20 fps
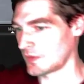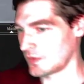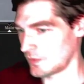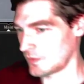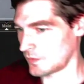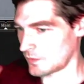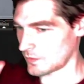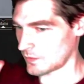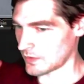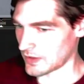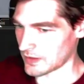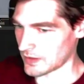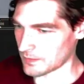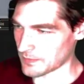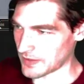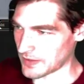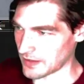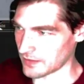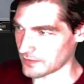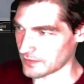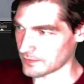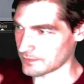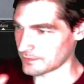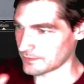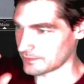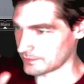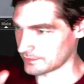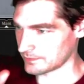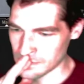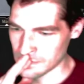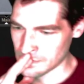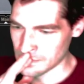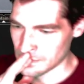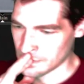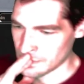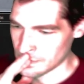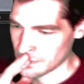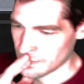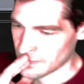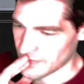Red mana.
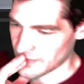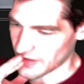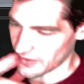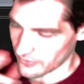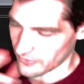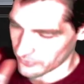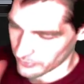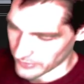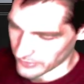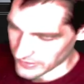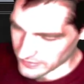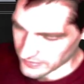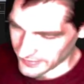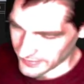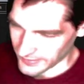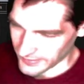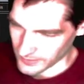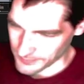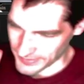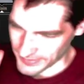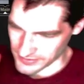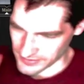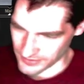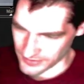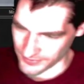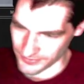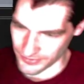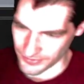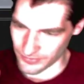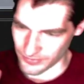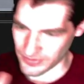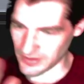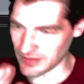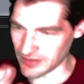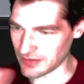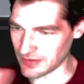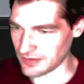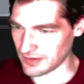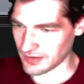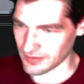A red land by turn 3,
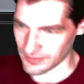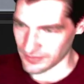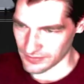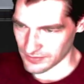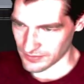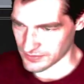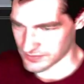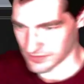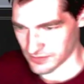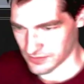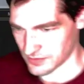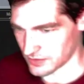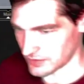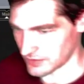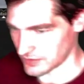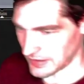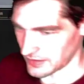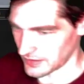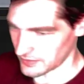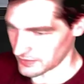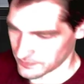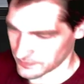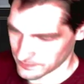and then this is a good hand.